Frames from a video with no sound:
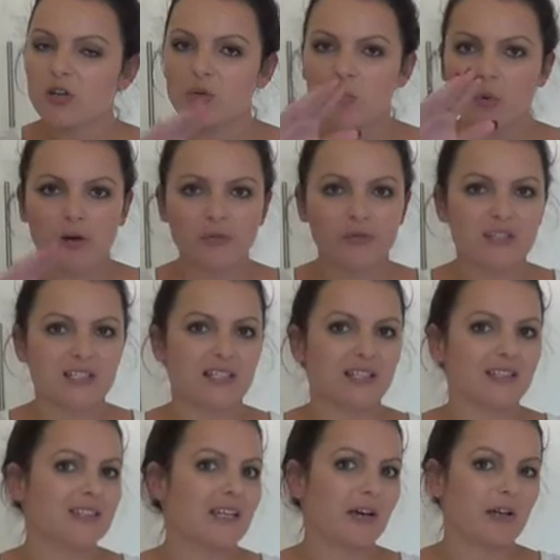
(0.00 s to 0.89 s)
Don't worry if it
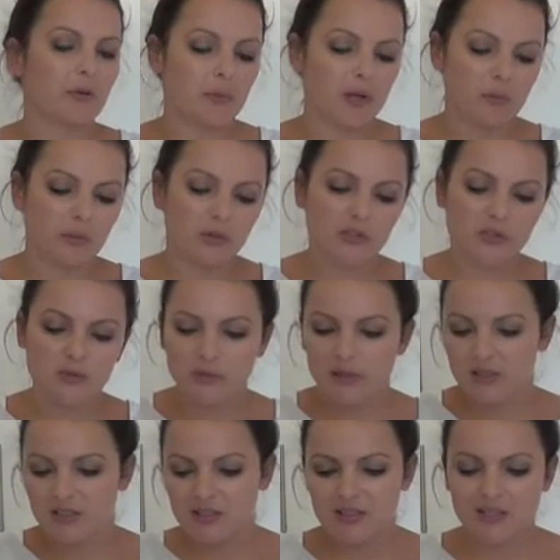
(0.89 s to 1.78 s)
sinks down a bit, because we're
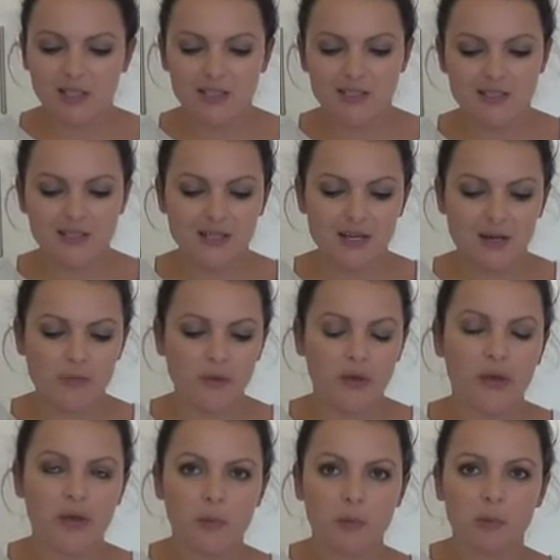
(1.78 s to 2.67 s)
going to slice it
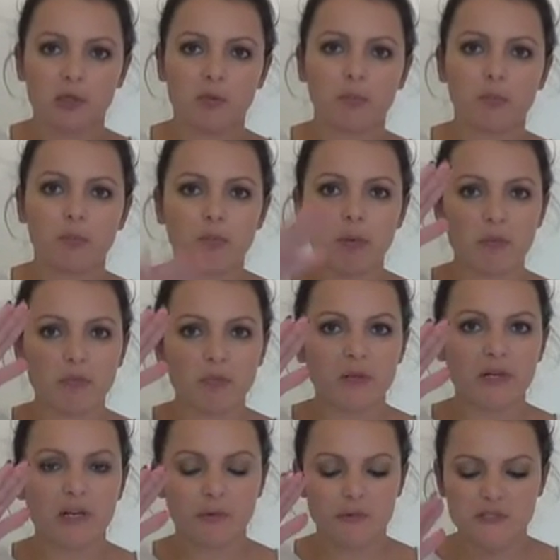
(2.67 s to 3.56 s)
up, we're going to
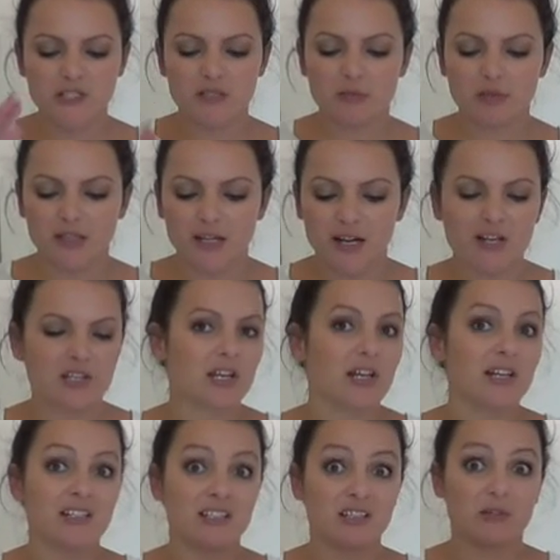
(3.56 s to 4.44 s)
bump it up with some ganache,
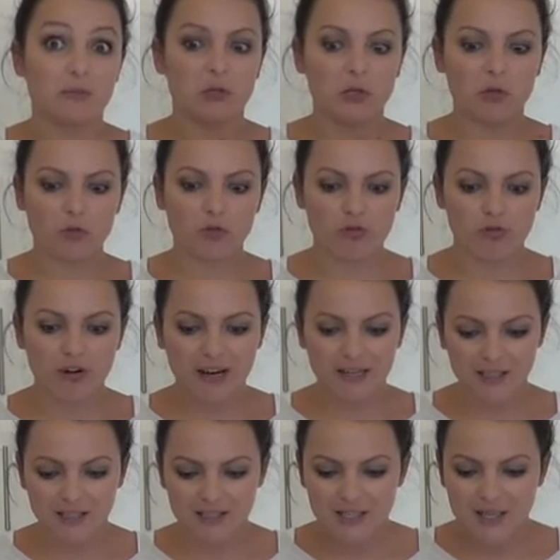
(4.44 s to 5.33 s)
and it's going to be
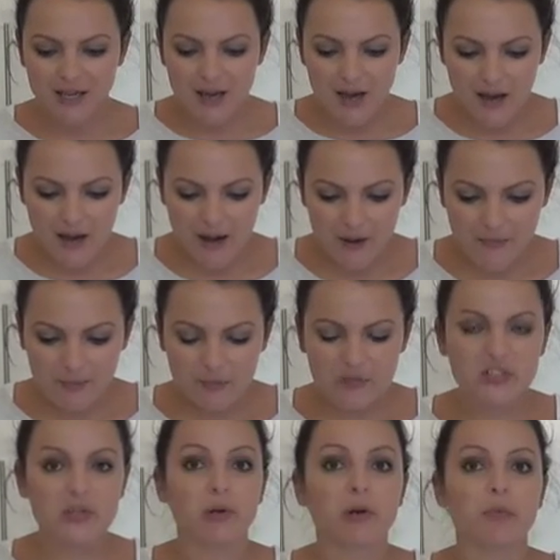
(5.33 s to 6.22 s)
great.
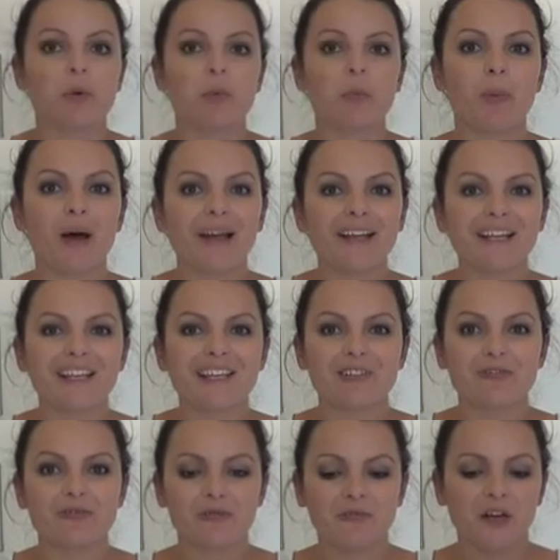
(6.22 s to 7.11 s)
So I'll be back
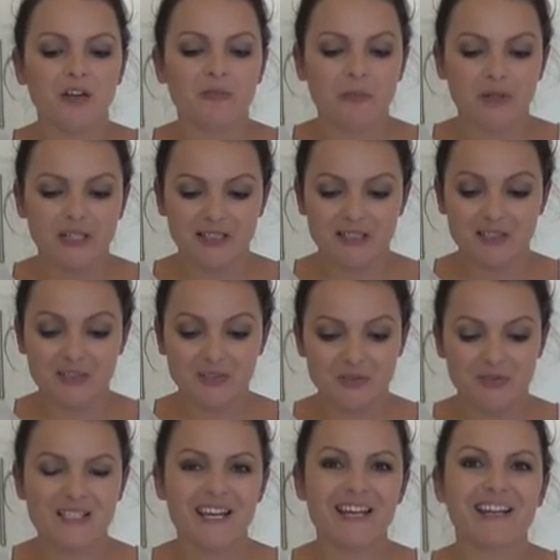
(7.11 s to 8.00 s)
in 5 minutes
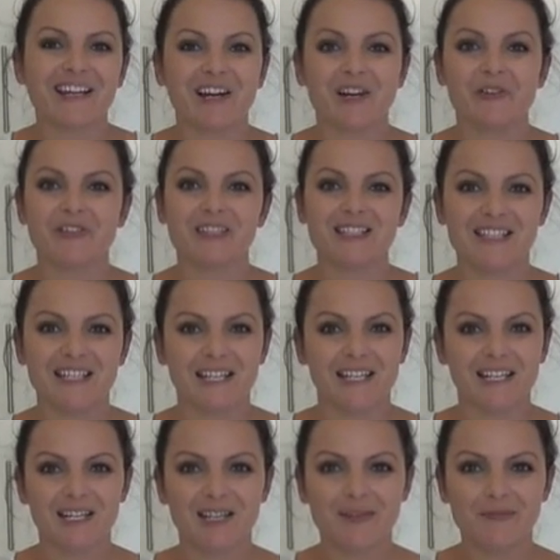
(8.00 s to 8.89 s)
to take it out of its
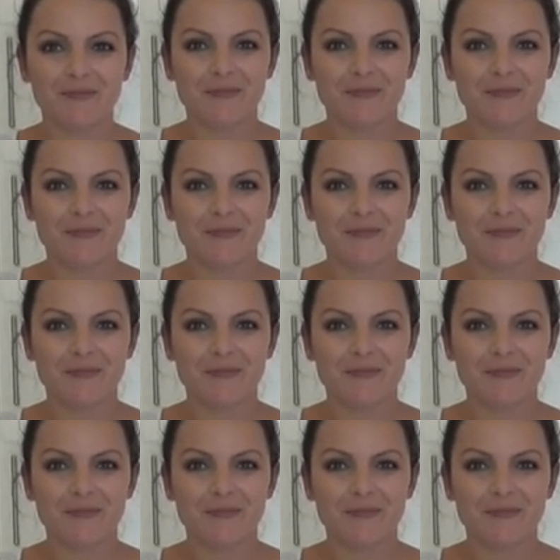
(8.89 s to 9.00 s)
tin.